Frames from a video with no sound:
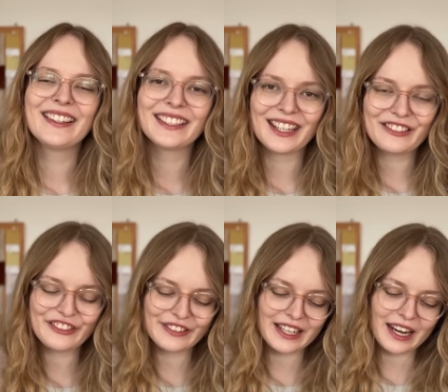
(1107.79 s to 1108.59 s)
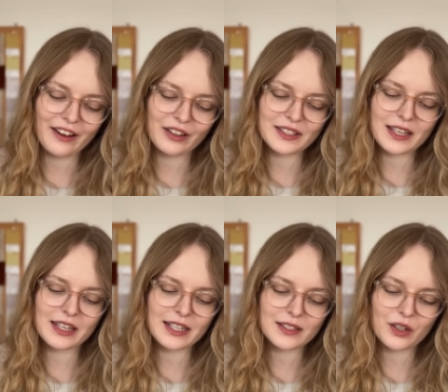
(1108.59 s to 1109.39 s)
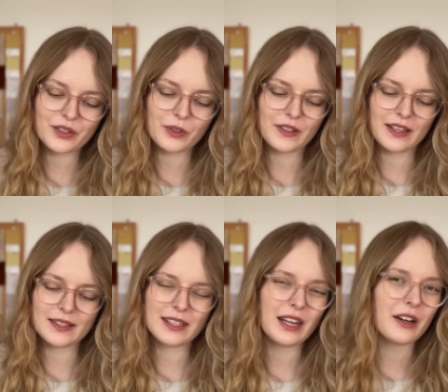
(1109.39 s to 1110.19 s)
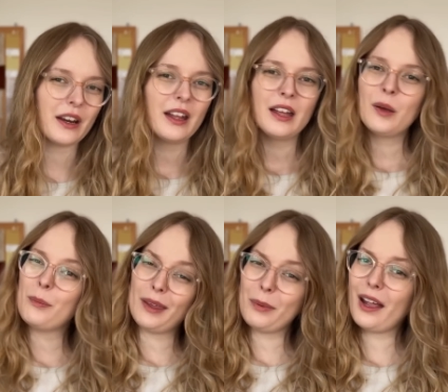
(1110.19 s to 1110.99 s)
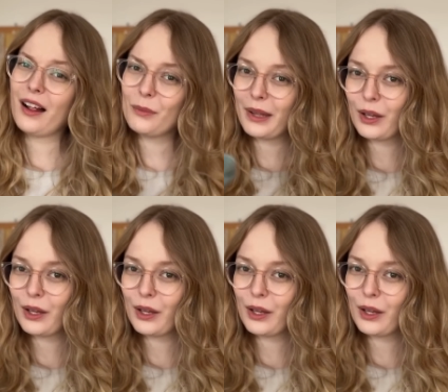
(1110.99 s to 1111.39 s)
gift knitting on Sunday socks for this year. Maybe I'll make